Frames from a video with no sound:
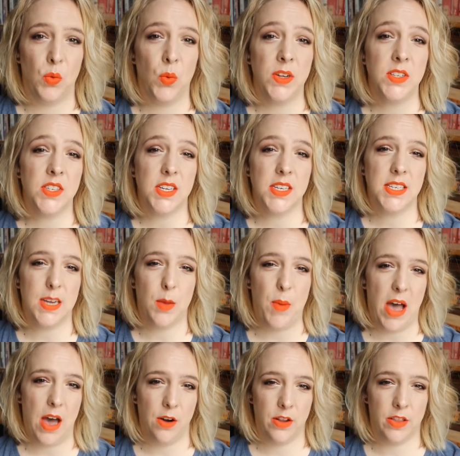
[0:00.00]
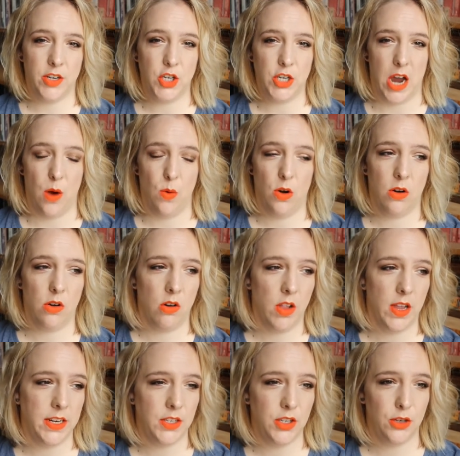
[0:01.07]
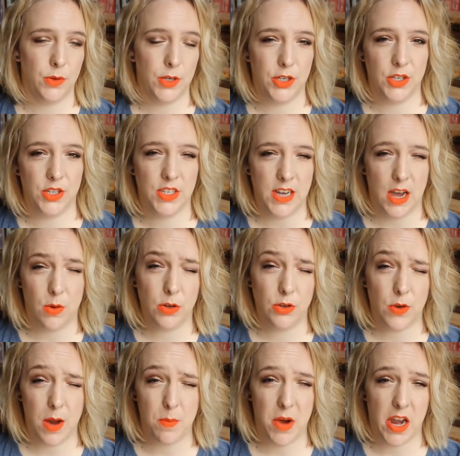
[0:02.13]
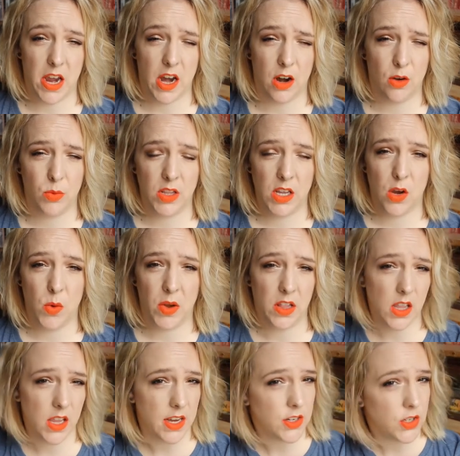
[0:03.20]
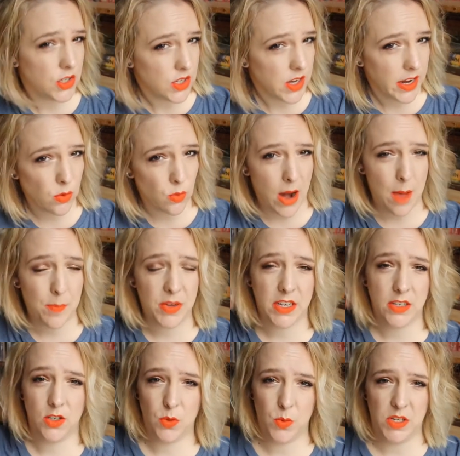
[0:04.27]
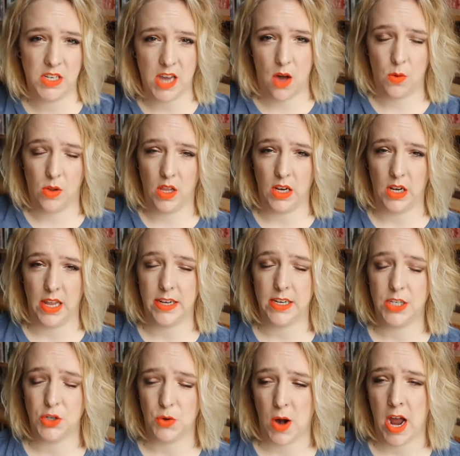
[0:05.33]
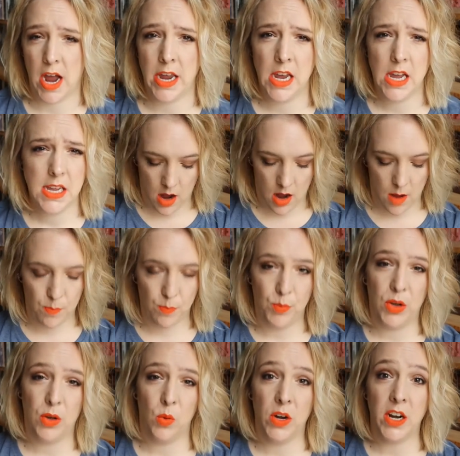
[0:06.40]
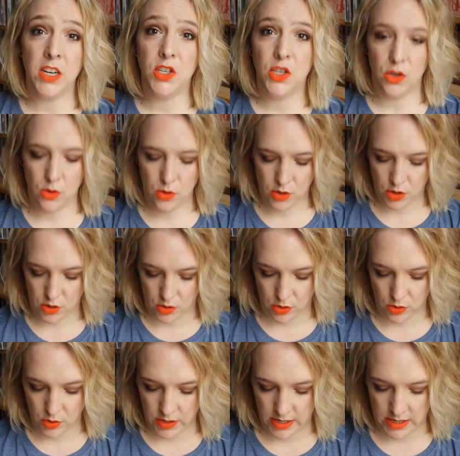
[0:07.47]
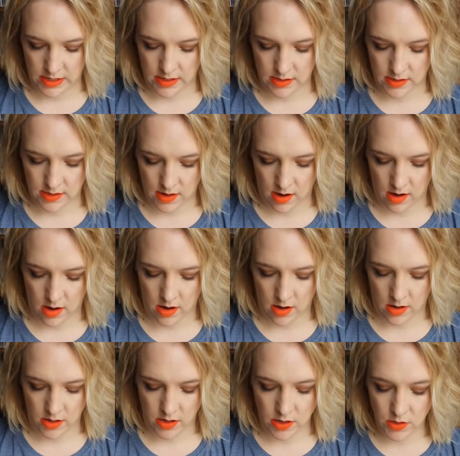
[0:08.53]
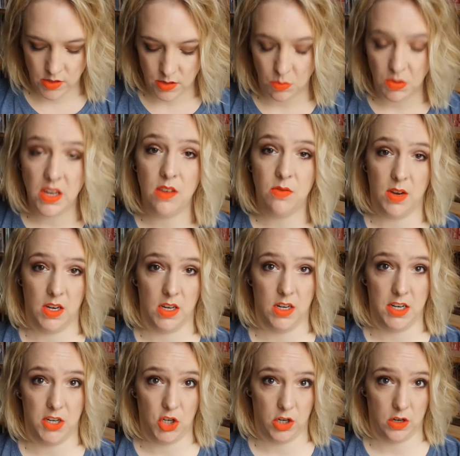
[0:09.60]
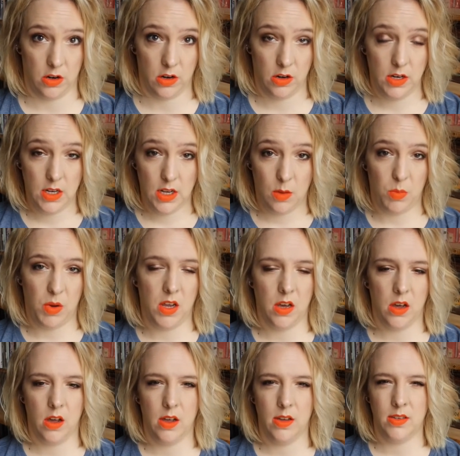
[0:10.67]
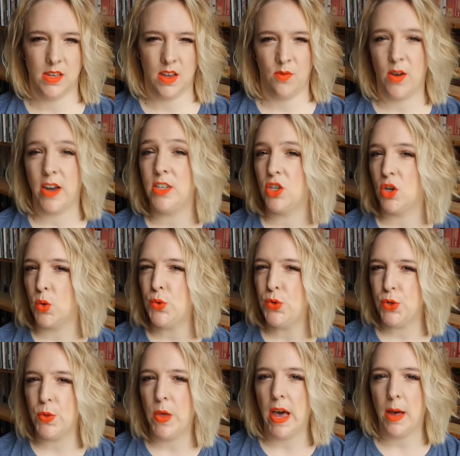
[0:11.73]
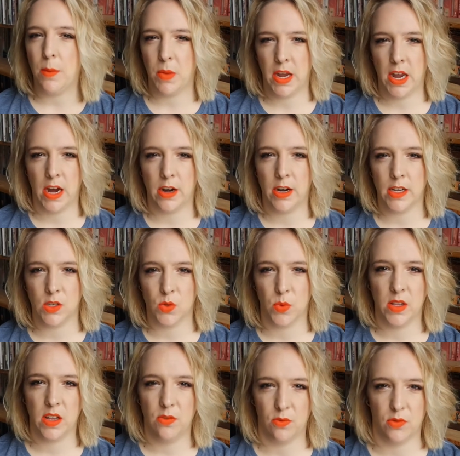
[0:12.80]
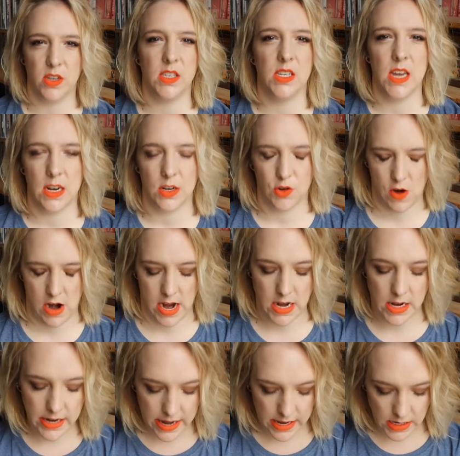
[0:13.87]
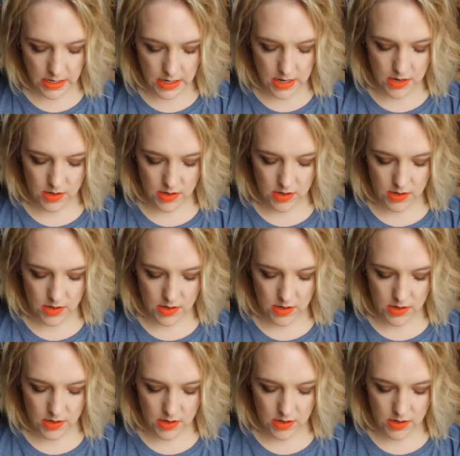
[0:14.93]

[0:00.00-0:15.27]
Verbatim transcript: Once I step out of the shower, all I do is just towel dry my hair really quickly. I just like wrap it into a towel and let it dry. Um, but what I do do is uh, use some leave-in conditioner because if I don't do that, my hair gets really frizzy and dry again.